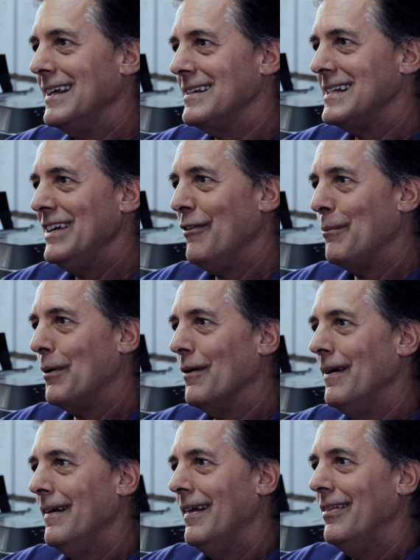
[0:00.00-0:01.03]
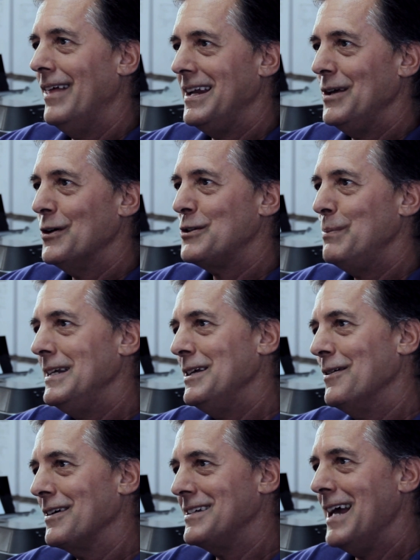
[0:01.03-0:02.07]
conceivable that a
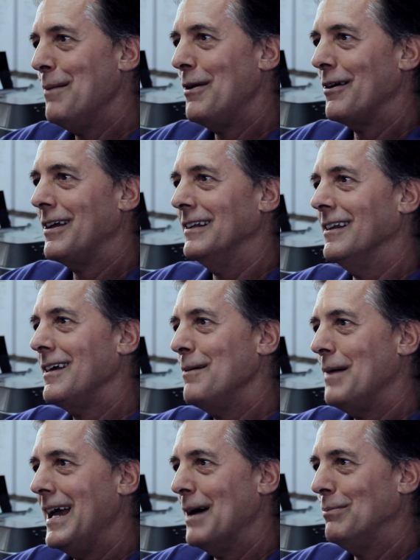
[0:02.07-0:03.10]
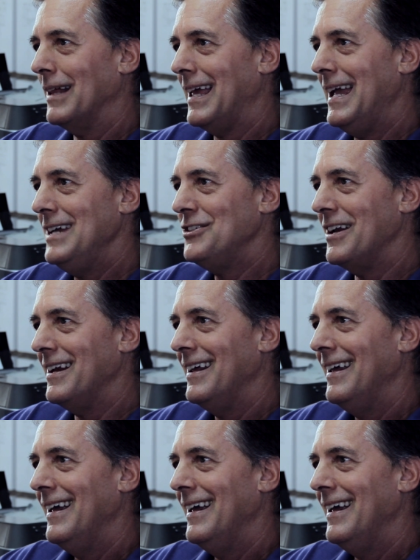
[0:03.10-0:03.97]
USPTO examiner could look at my application